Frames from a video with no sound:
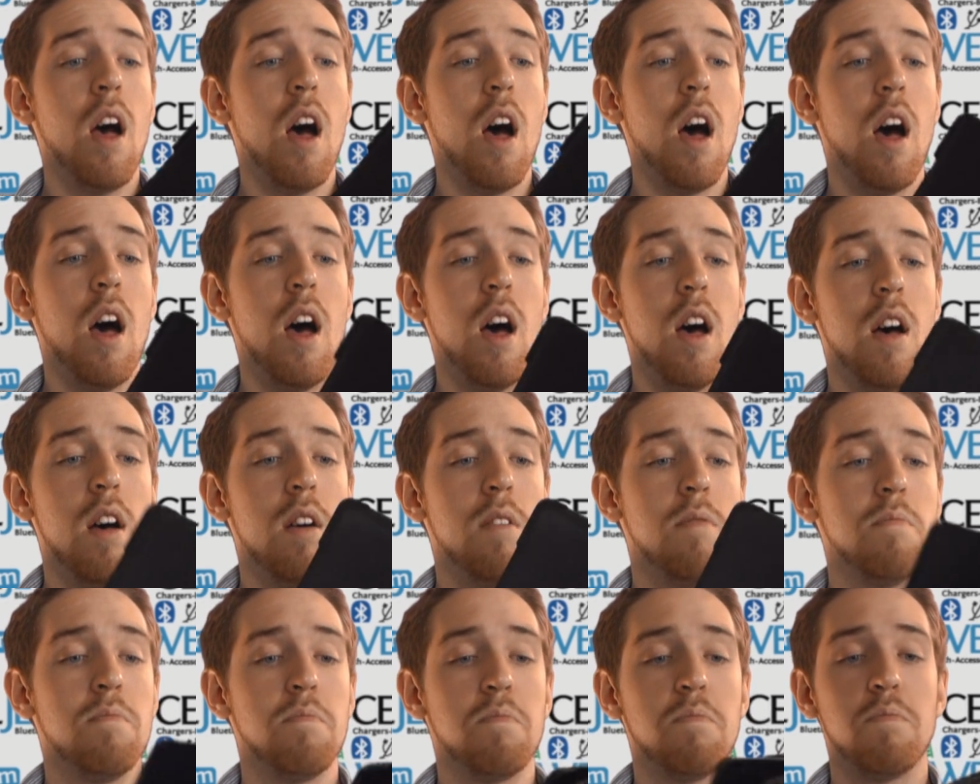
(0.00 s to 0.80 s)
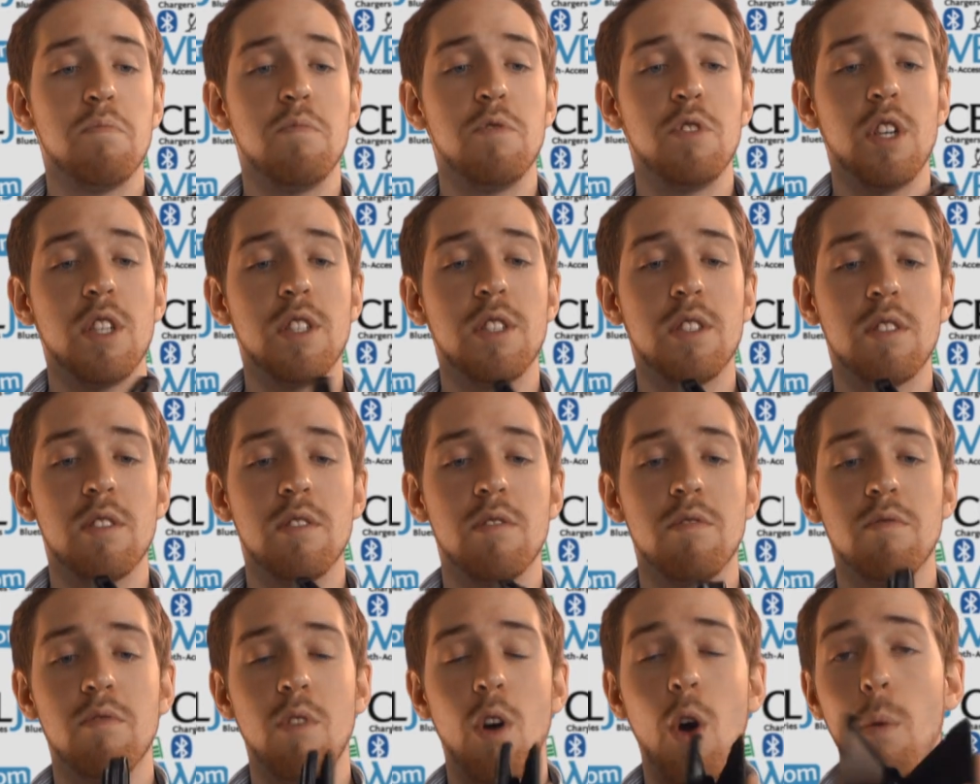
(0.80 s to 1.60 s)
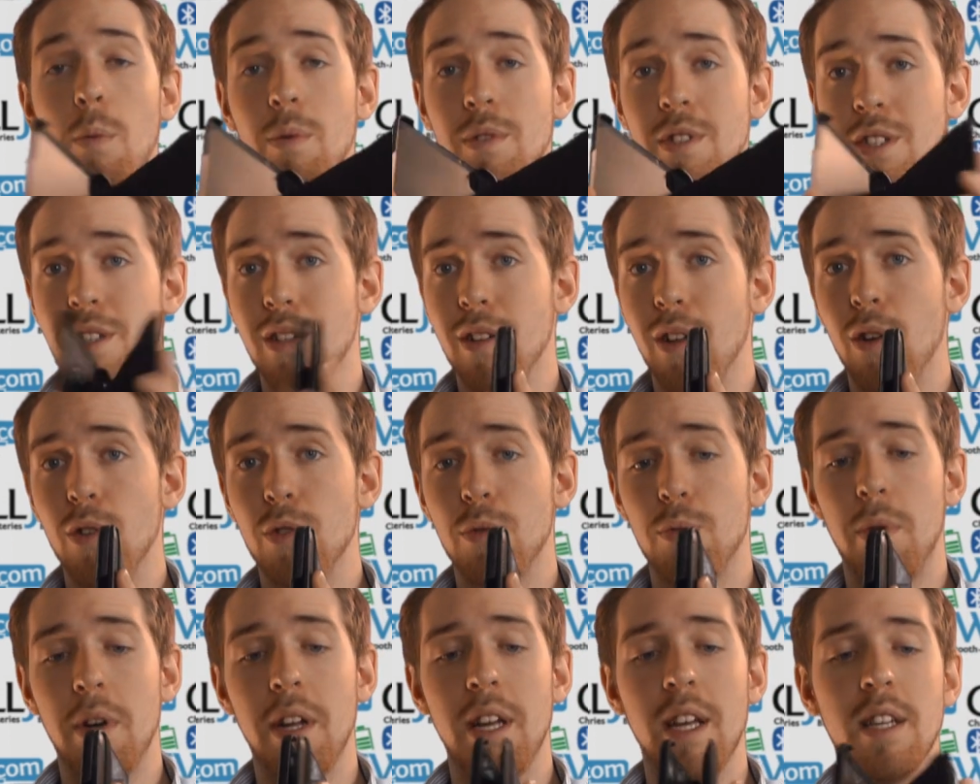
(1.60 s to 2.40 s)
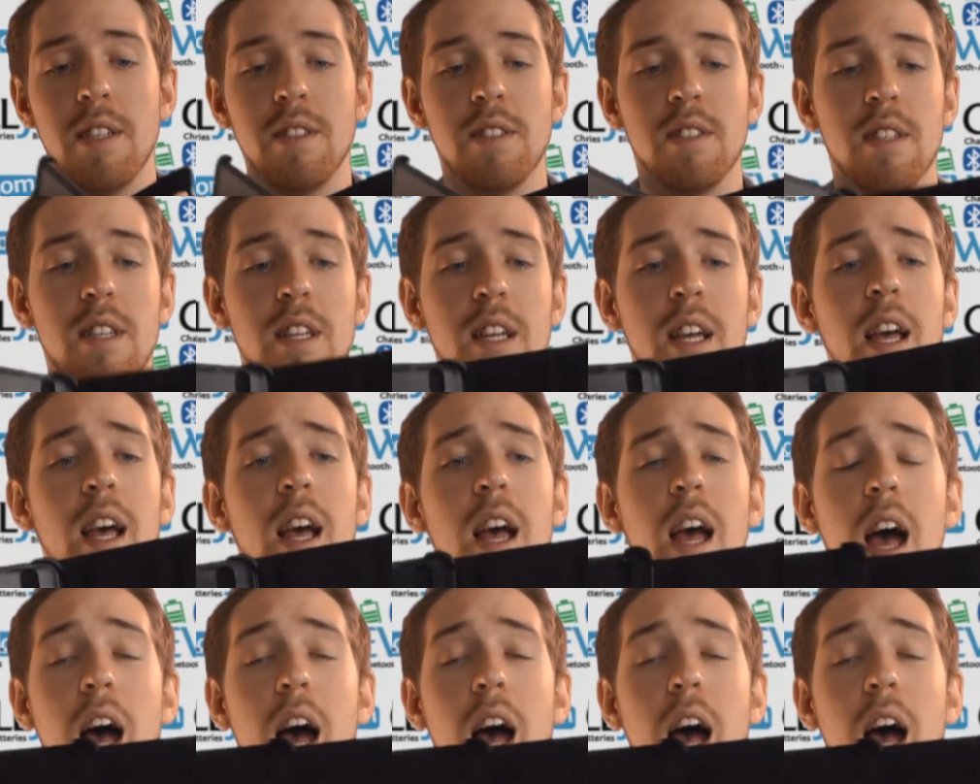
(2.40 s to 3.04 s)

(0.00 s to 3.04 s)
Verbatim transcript: Uh, shuts and opens and closes pretty easily.